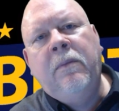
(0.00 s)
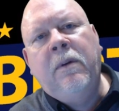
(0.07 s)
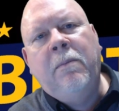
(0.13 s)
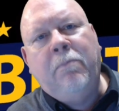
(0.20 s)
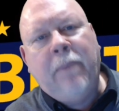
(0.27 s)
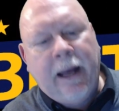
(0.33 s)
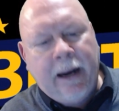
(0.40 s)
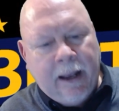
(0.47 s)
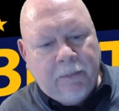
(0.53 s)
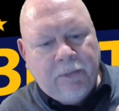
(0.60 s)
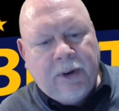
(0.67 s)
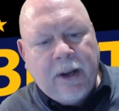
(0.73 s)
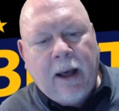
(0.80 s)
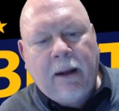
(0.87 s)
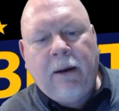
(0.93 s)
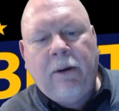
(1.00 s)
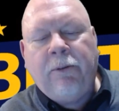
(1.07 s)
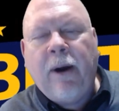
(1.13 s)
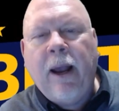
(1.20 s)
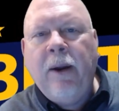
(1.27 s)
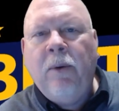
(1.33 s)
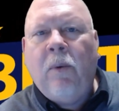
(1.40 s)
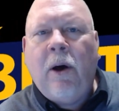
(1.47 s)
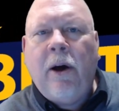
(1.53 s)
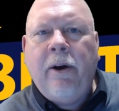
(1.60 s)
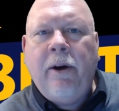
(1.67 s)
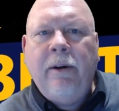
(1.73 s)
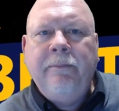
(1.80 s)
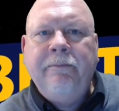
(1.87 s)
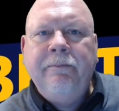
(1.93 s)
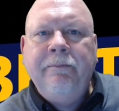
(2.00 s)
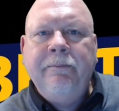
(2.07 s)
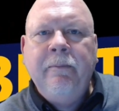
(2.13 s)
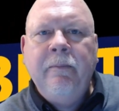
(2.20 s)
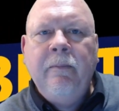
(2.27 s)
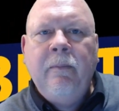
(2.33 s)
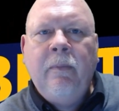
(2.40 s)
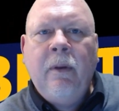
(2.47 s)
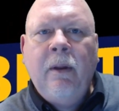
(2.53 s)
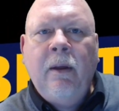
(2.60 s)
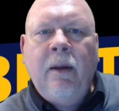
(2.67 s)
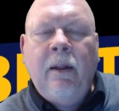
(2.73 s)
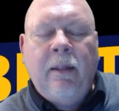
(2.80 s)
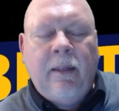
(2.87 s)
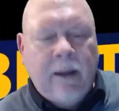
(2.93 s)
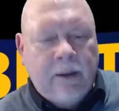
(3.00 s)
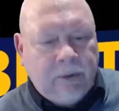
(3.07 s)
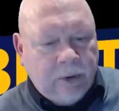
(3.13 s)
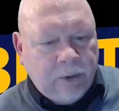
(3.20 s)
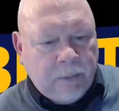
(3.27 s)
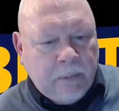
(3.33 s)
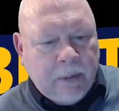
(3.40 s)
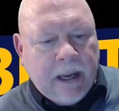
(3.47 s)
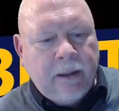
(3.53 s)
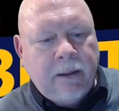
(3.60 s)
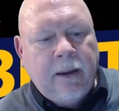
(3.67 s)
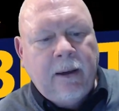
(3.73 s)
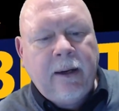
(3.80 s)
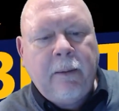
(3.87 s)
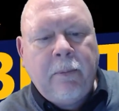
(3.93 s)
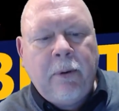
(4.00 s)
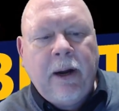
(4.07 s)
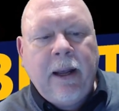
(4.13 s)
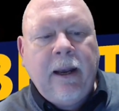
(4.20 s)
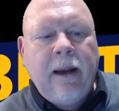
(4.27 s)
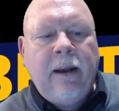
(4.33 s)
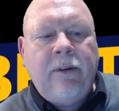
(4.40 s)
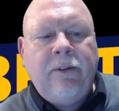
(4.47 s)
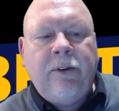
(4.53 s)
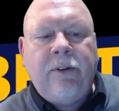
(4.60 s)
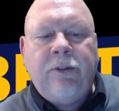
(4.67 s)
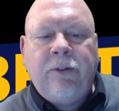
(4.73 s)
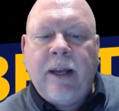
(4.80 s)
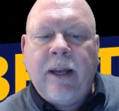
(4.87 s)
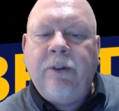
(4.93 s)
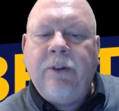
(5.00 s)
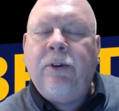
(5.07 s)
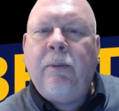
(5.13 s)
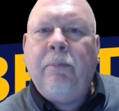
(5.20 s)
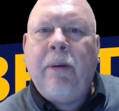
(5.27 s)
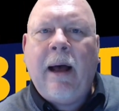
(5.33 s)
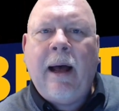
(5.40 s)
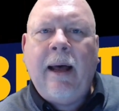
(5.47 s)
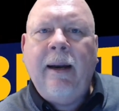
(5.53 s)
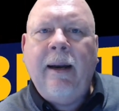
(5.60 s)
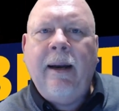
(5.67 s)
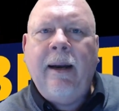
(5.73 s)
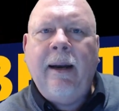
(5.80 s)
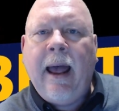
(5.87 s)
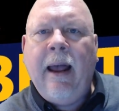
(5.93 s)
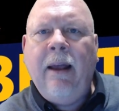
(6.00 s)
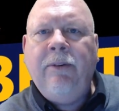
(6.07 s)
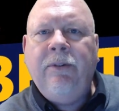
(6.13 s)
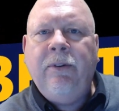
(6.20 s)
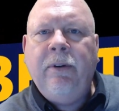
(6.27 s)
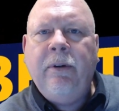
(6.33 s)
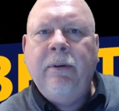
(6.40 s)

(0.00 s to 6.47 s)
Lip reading: My name's Donald Rainwater. This has been the Liberty is Essential podcast.